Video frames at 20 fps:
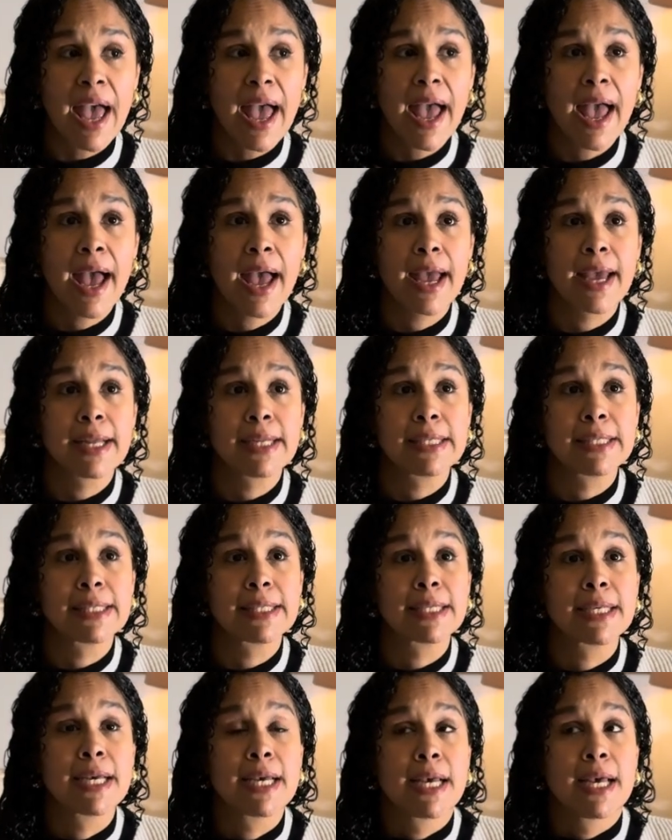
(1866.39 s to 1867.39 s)
and
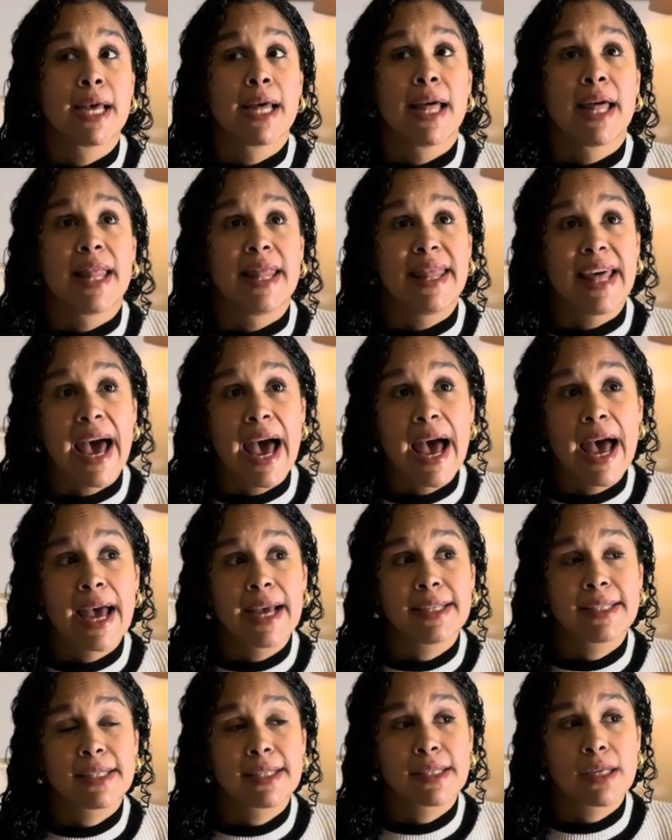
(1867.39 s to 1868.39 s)

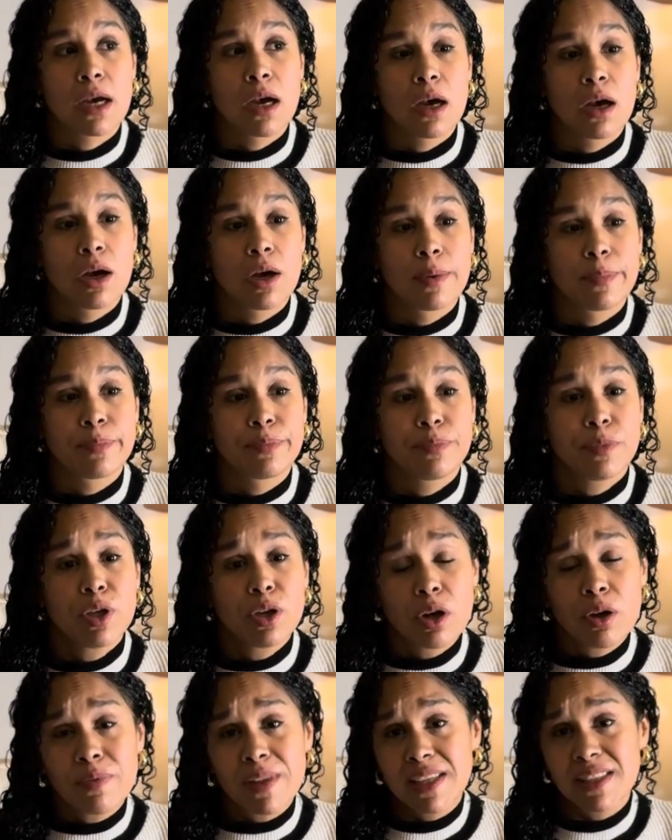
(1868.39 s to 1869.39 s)
that,
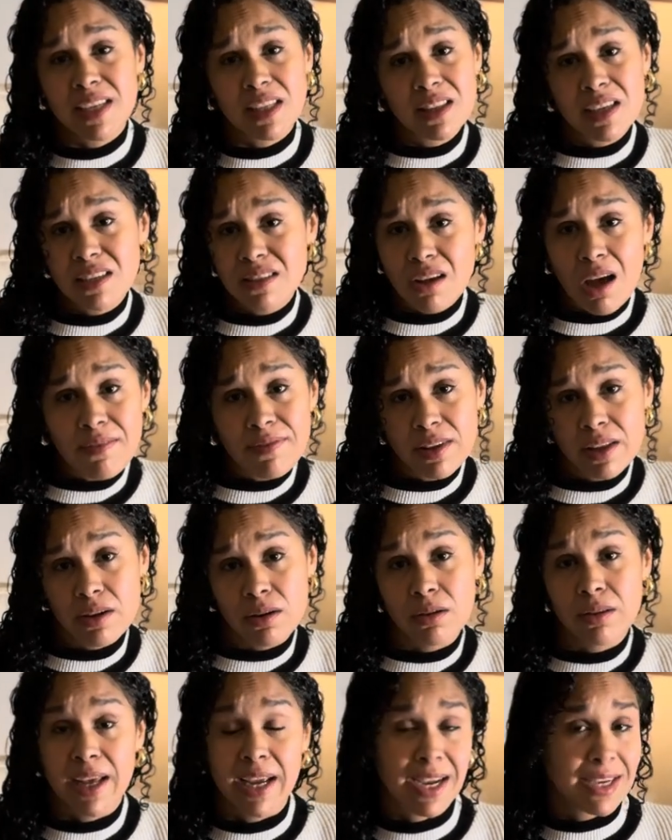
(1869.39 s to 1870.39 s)
that set things off a
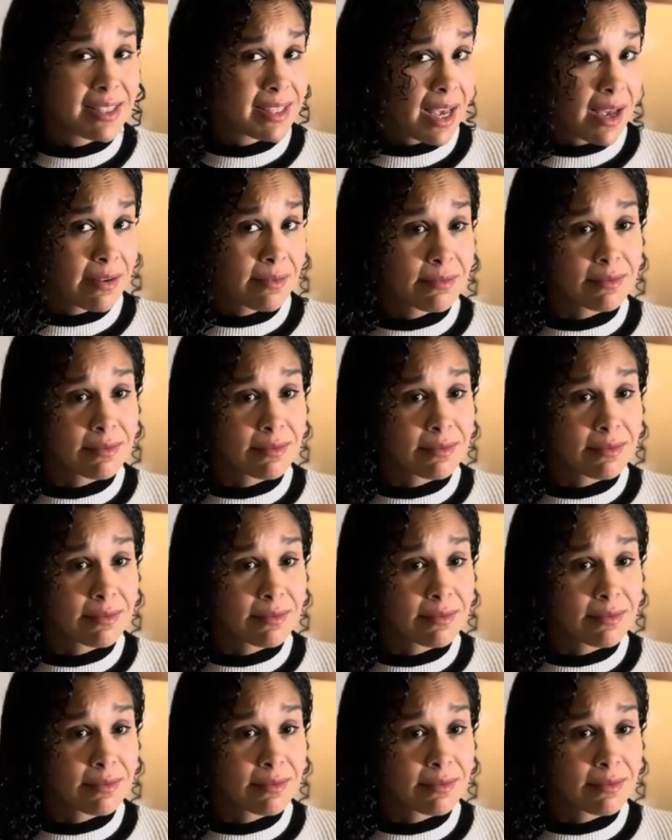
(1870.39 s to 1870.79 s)
little. Like I said,